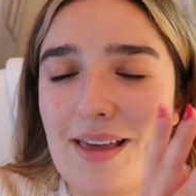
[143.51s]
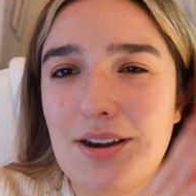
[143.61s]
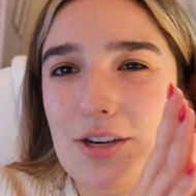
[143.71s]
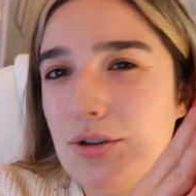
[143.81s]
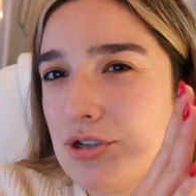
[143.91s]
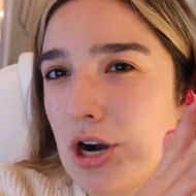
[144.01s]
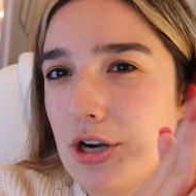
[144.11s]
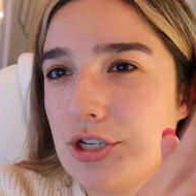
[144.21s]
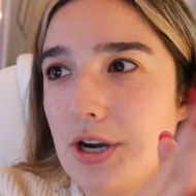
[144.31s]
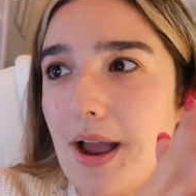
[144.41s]
that new
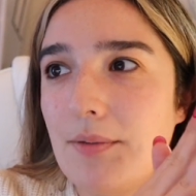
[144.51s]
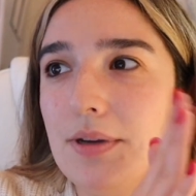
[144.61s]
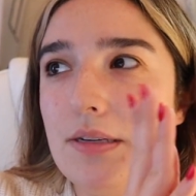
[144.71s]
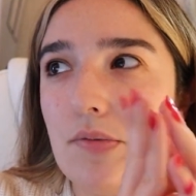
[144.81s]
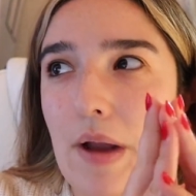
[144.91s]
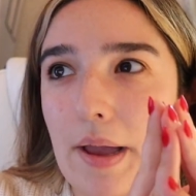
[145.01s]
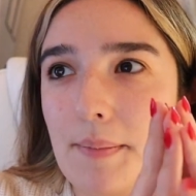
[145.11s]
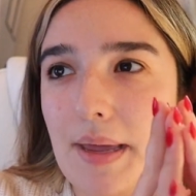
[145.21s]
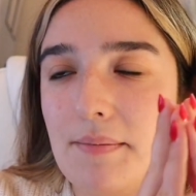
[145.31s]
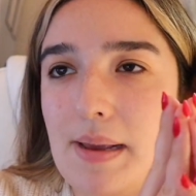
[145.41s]
charger, I would
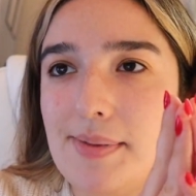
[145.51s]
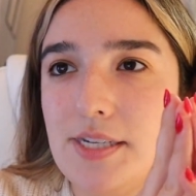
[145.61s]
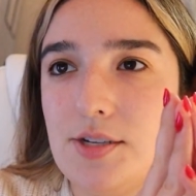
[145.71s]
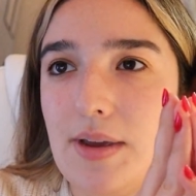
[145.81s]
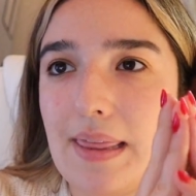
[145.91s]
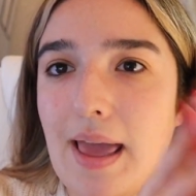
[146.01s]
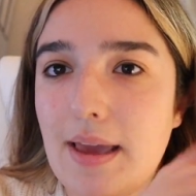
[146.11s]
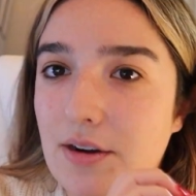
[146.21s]
recommend maybe doing that